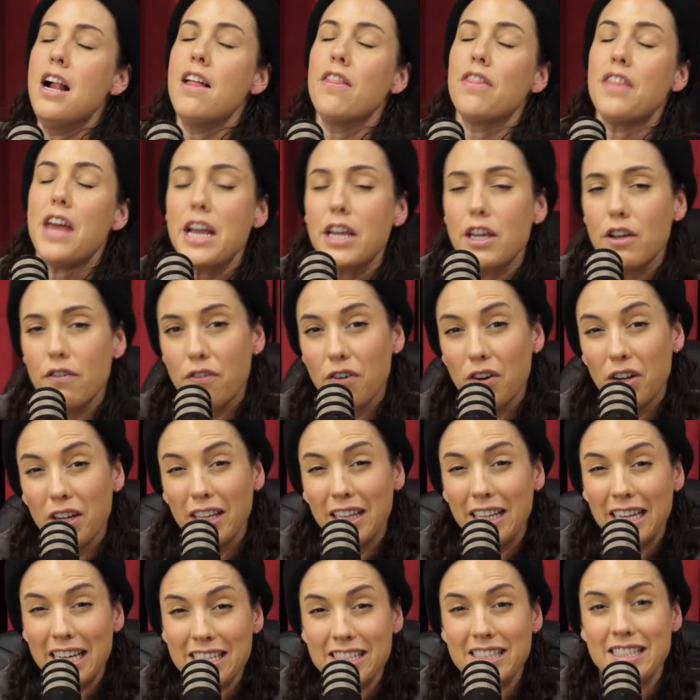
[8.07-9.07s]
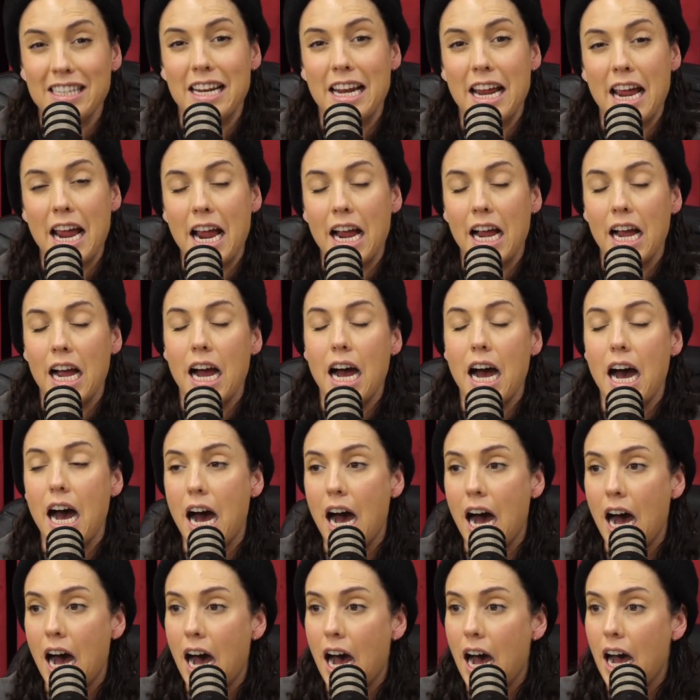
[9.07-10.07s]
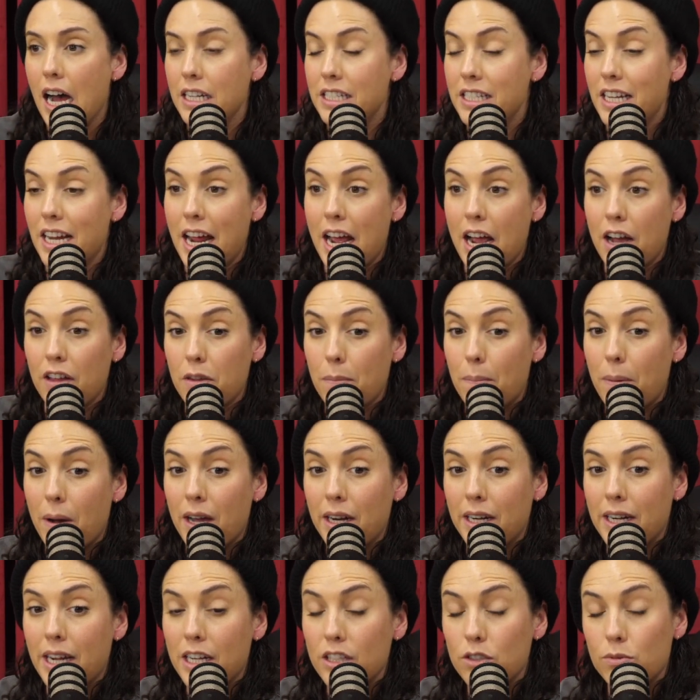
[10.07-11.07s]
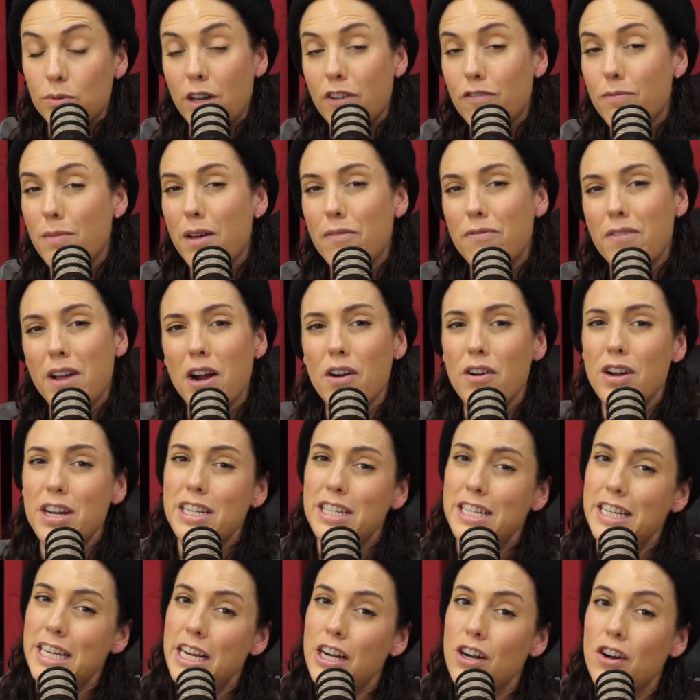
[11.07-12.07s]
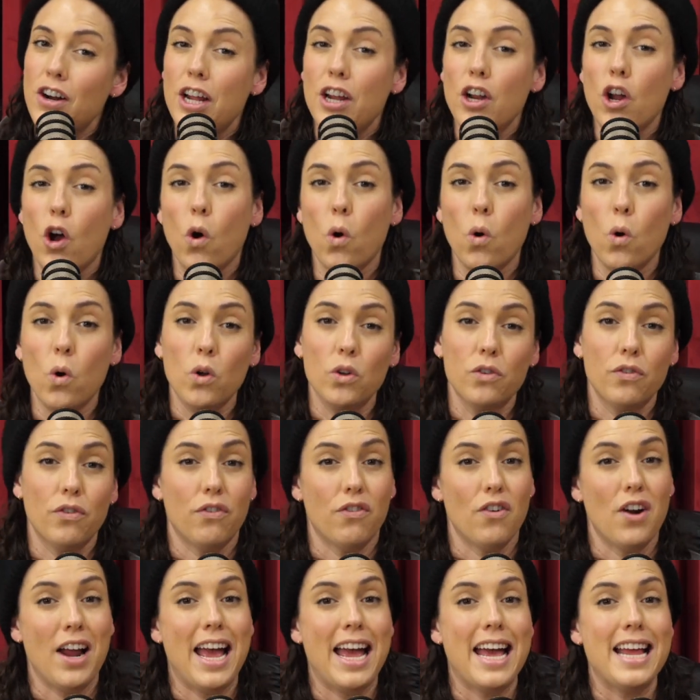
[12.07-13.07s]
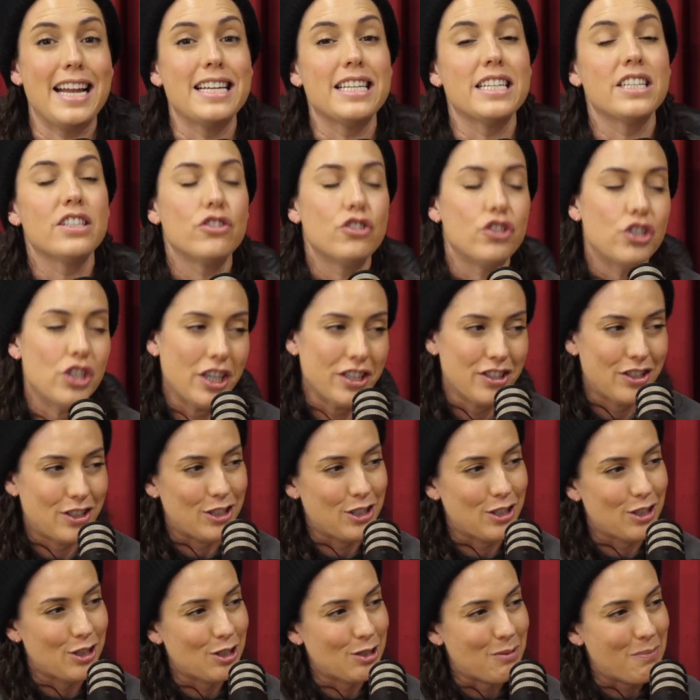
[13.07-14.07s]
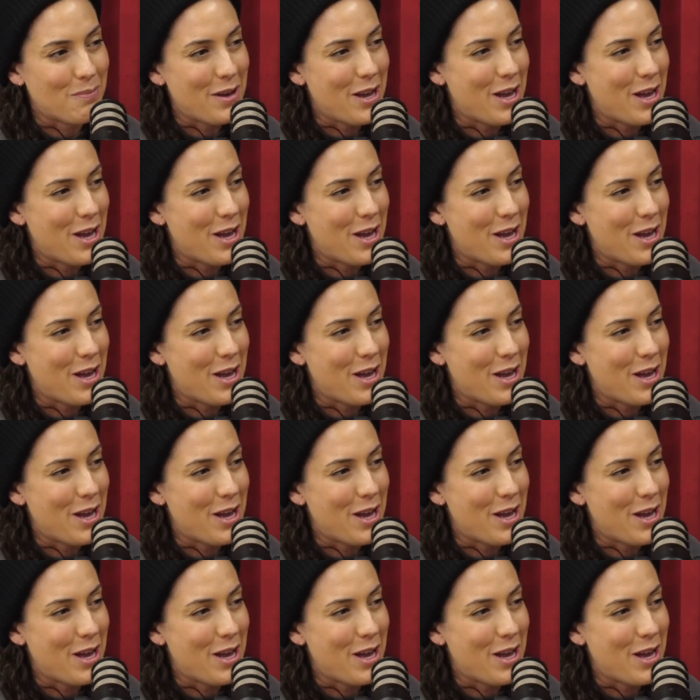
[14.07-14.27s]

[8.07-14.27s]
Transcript: Thank you for listening. Today on the podcast, we have my very dear and old friend, Justin Smith.